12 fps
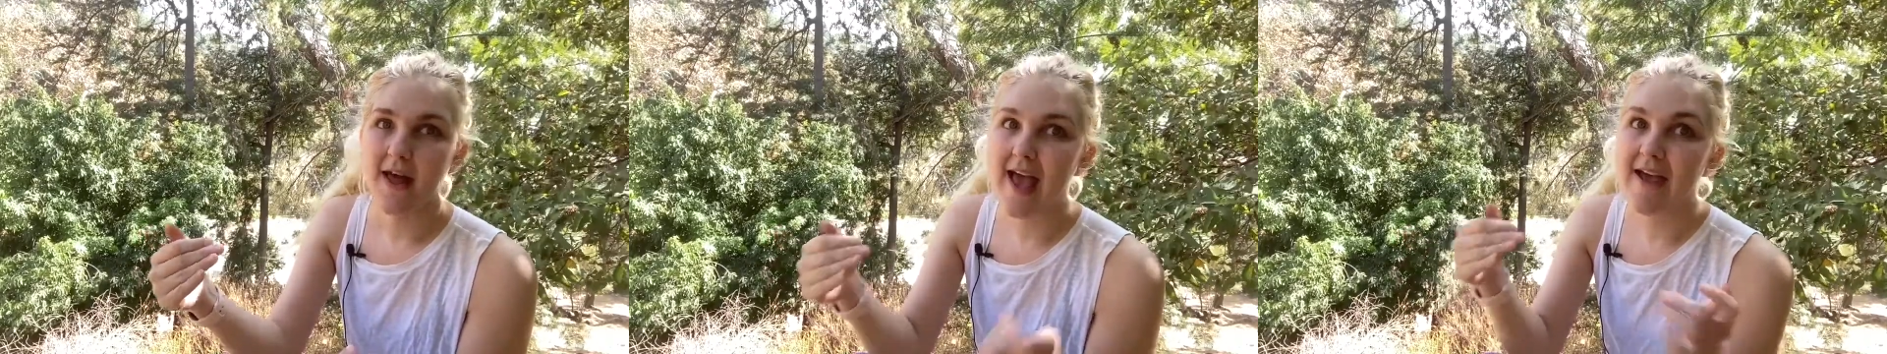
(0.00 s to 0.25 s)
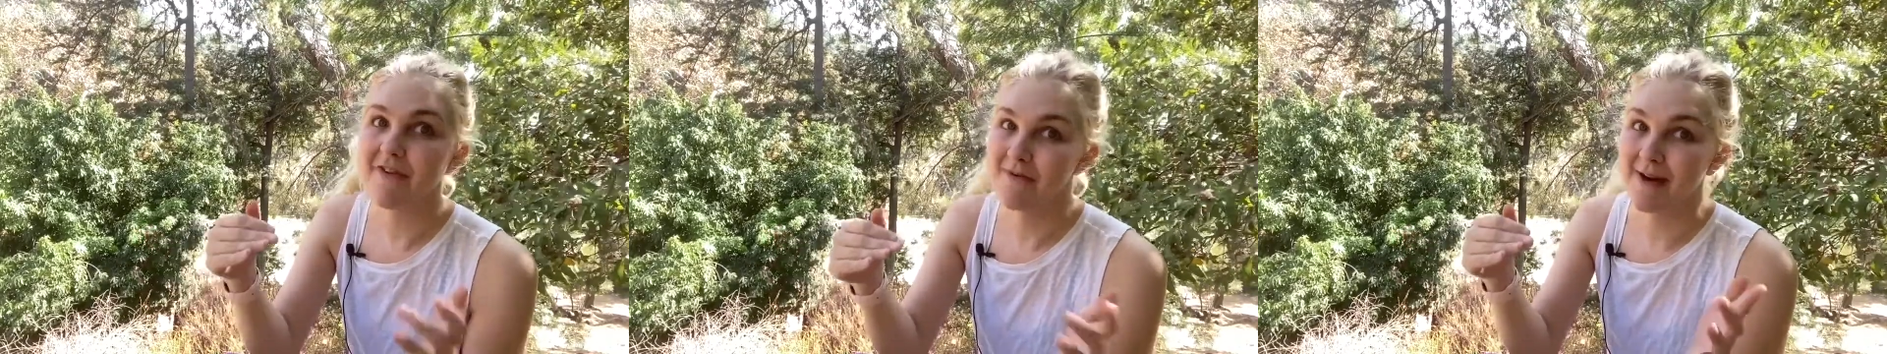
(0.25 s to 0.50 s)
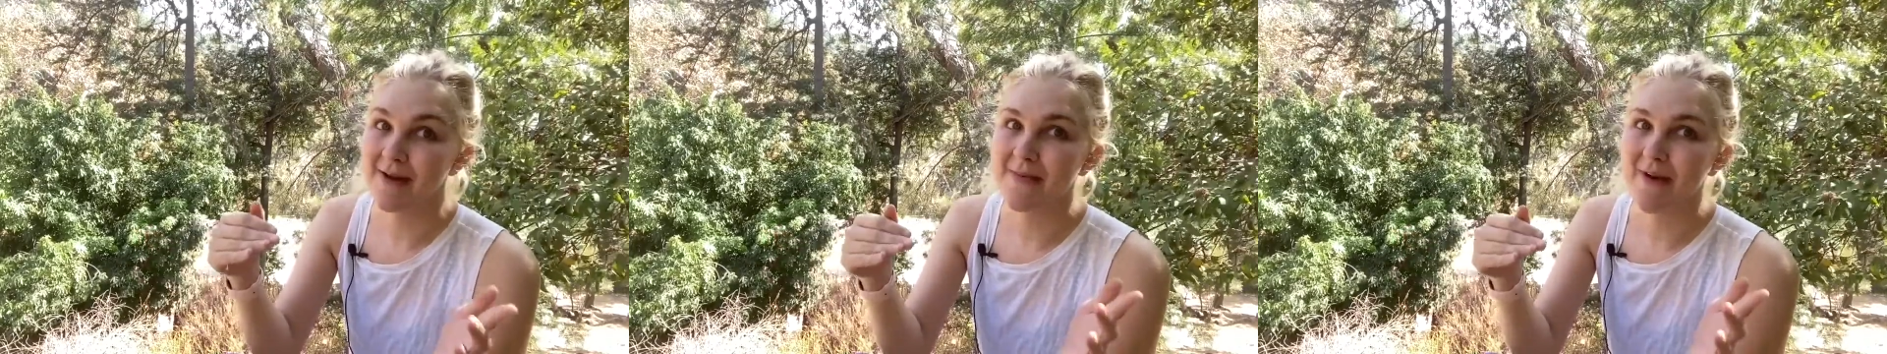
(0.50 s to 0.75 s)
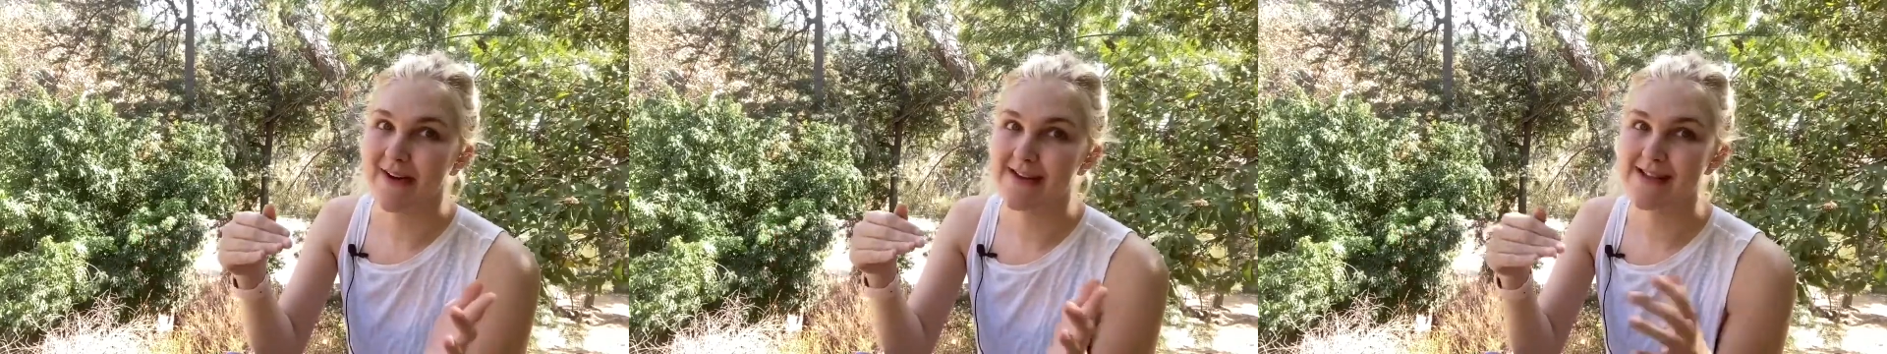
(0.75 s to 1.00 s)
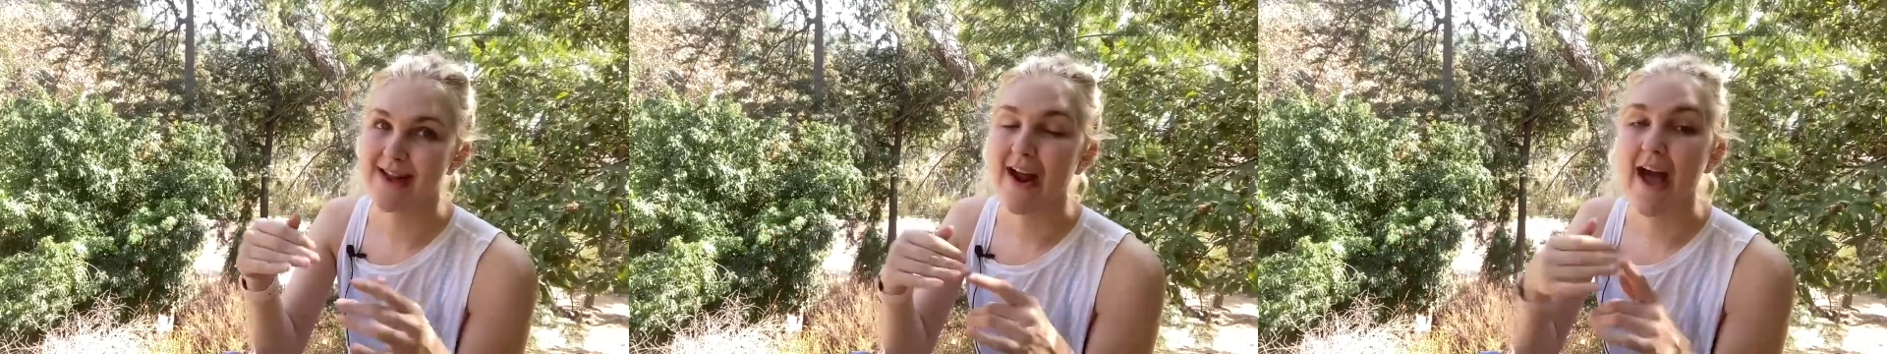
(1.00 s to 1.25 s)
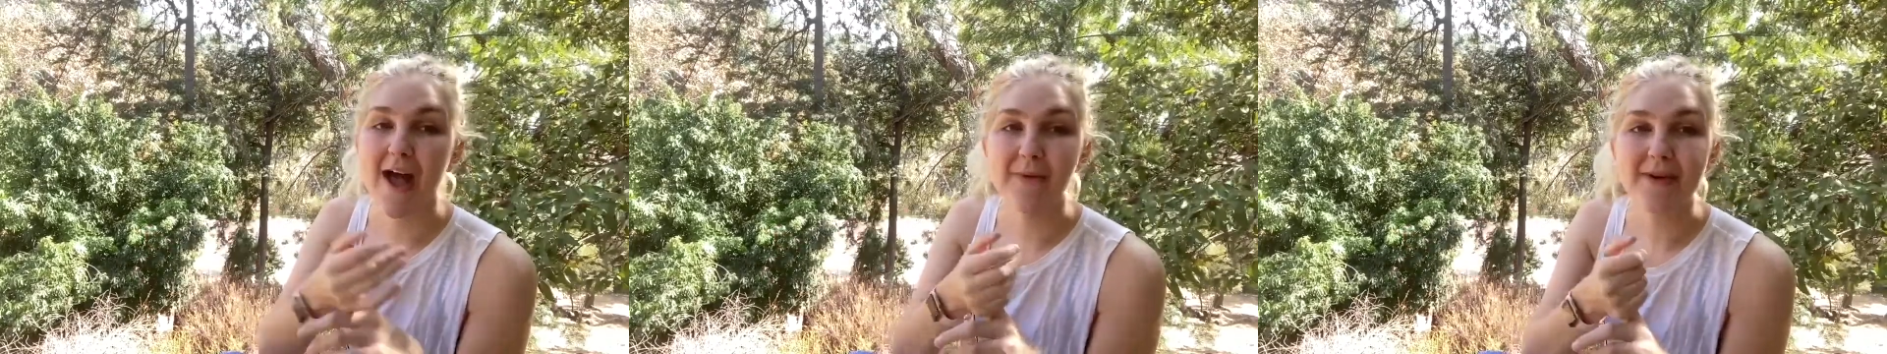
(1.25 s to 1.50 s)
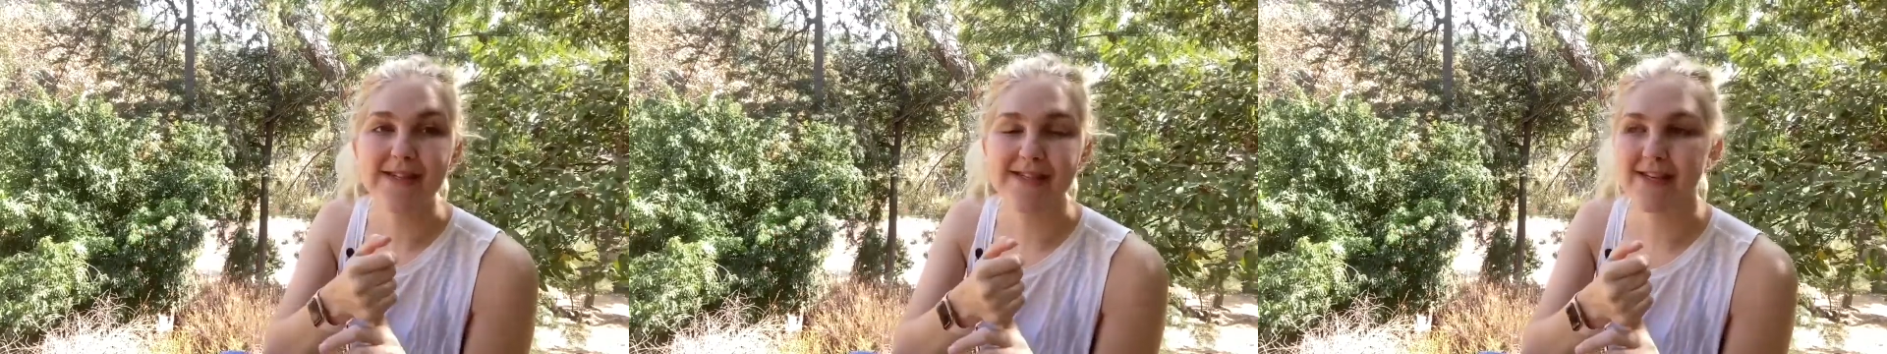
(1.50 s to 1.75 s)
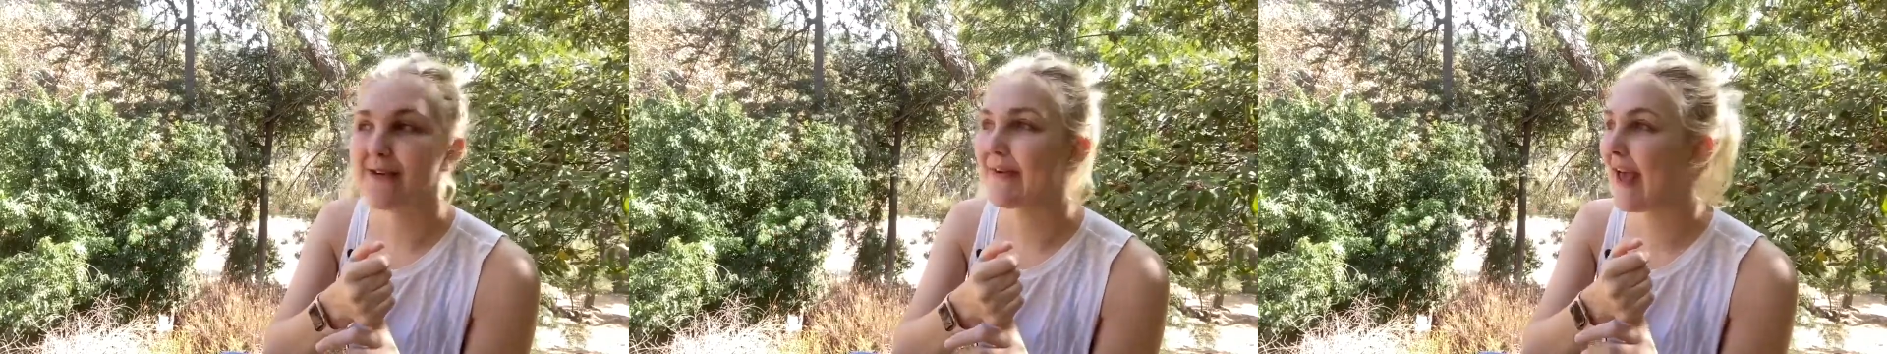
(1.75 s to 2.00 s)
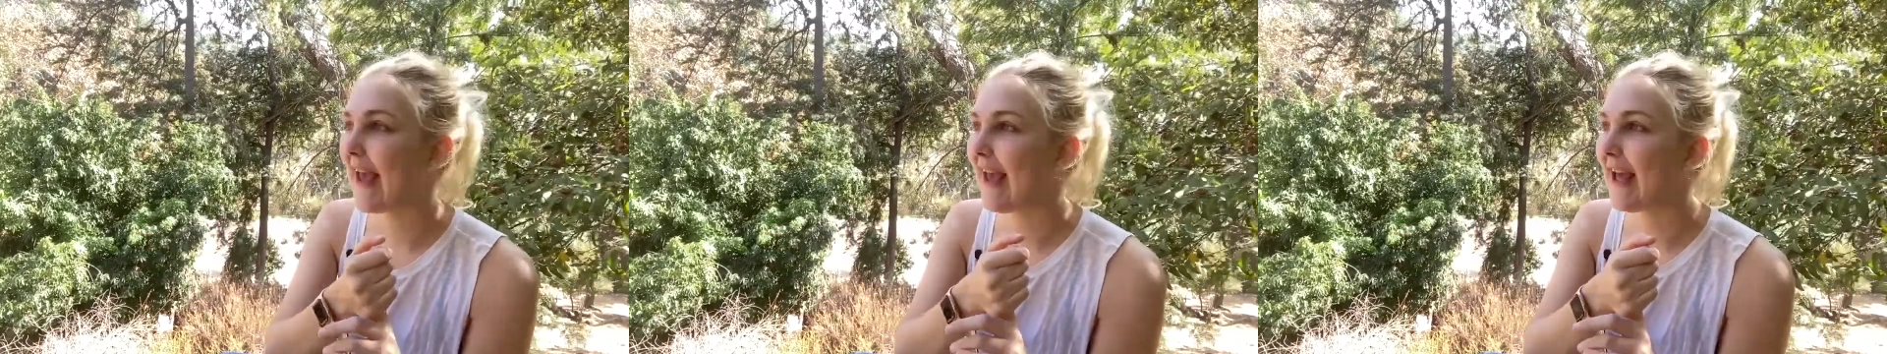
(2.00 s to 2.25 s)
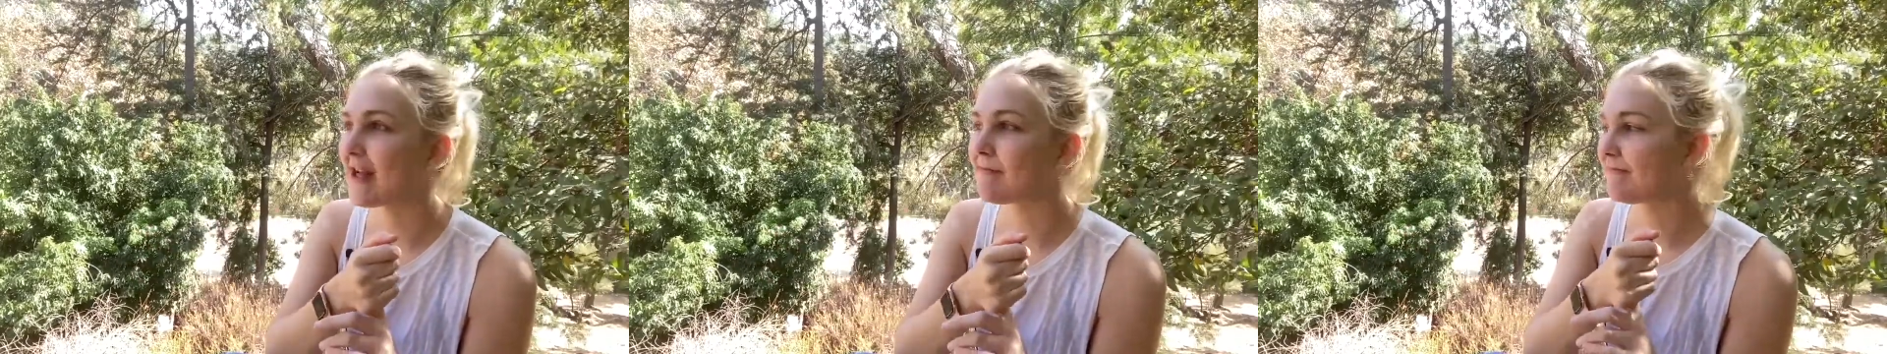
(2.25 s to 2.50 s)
Everybody parks there. I went to a